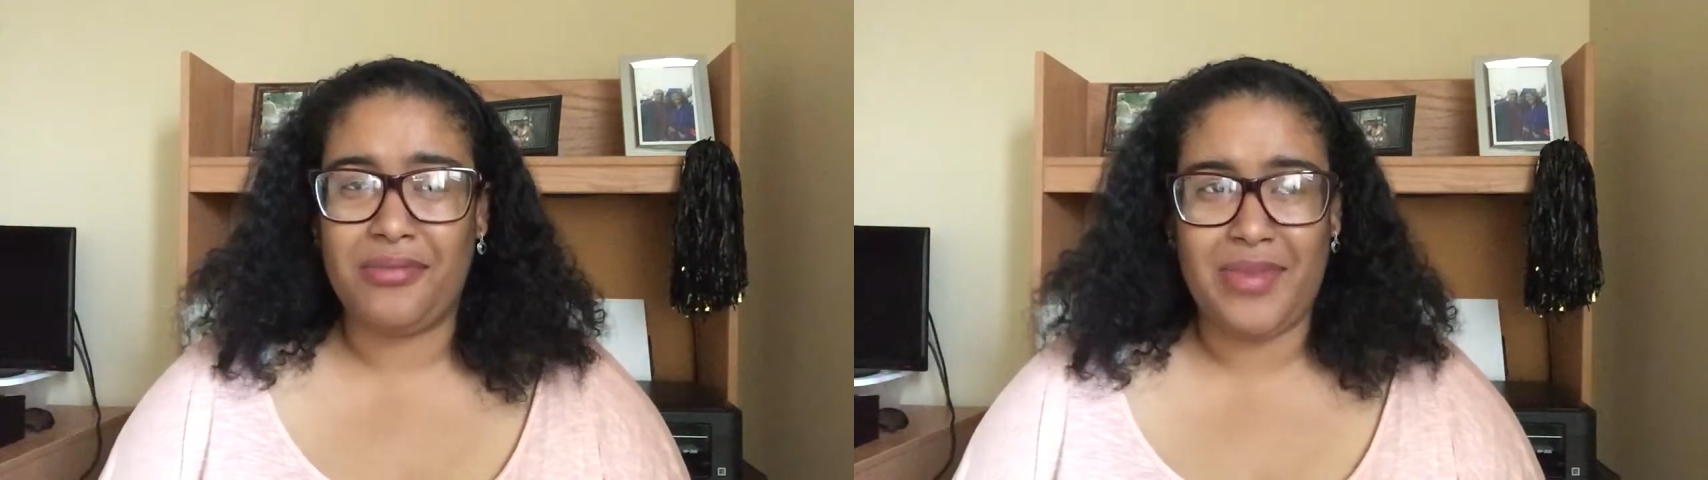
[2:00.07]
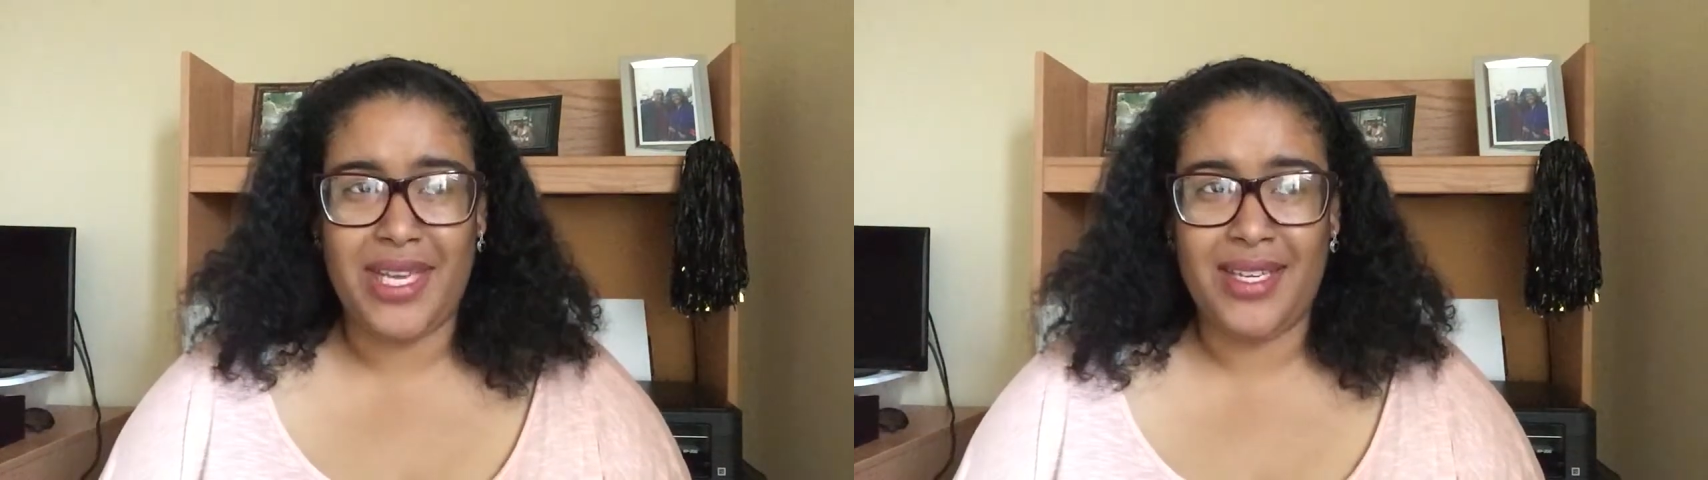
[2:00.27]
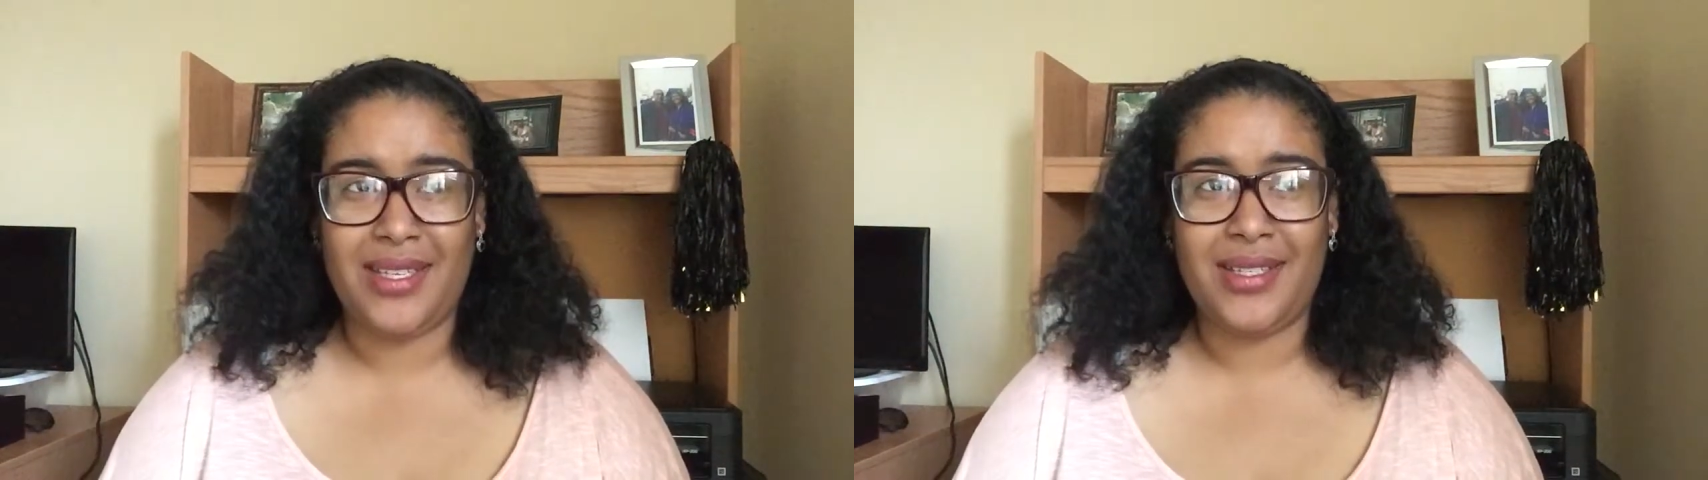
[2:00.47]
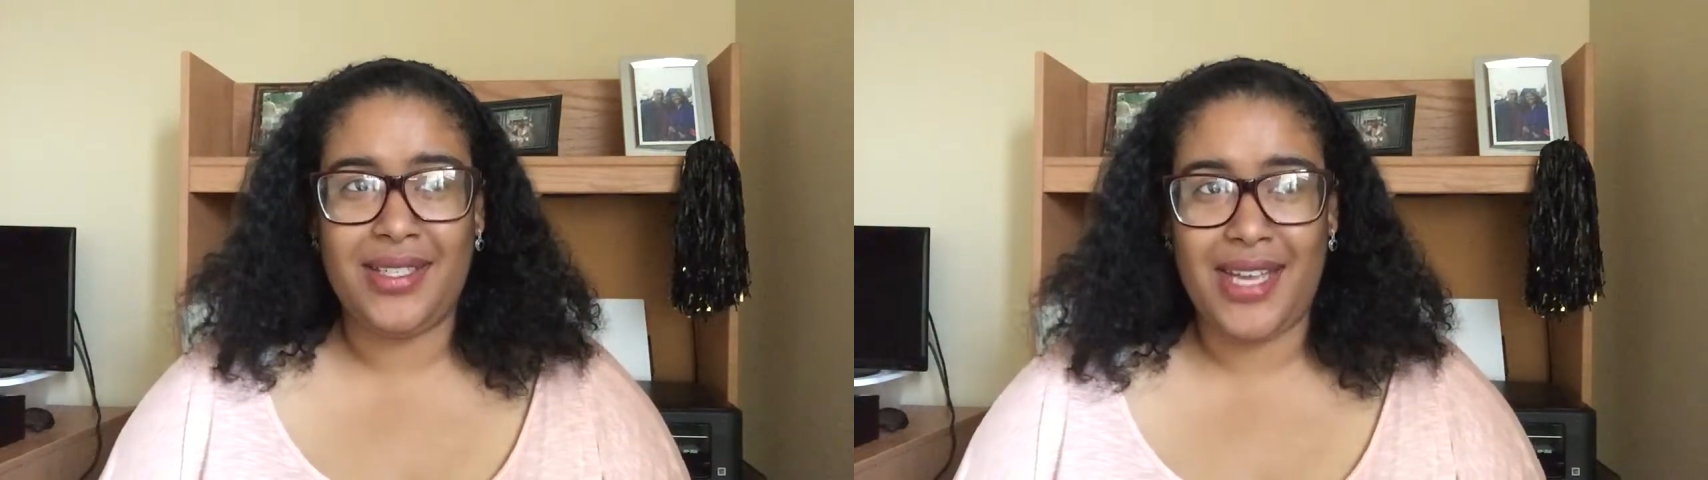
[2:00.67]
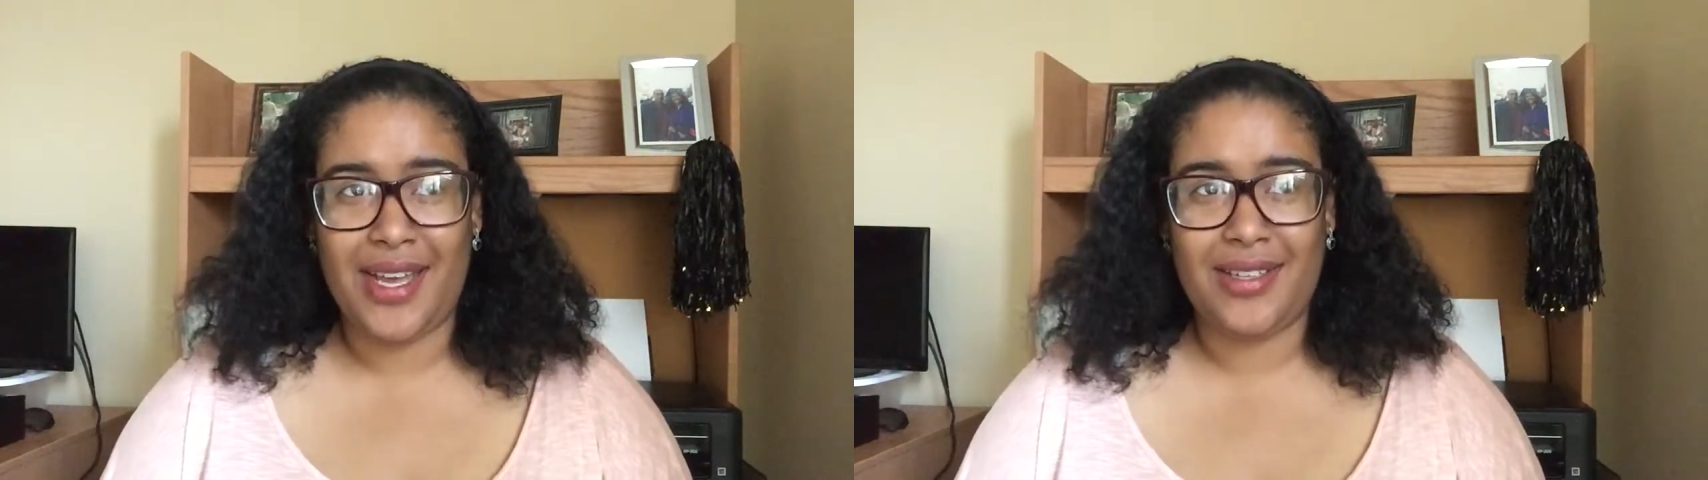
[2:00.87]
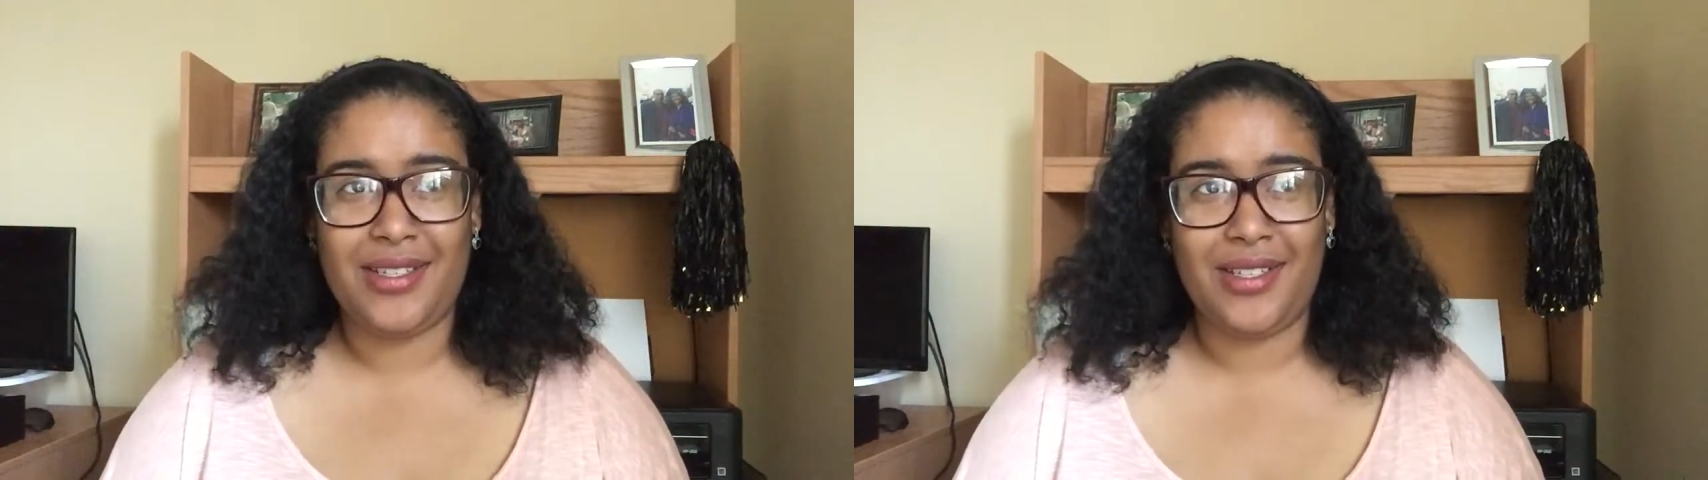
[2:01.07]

mia dash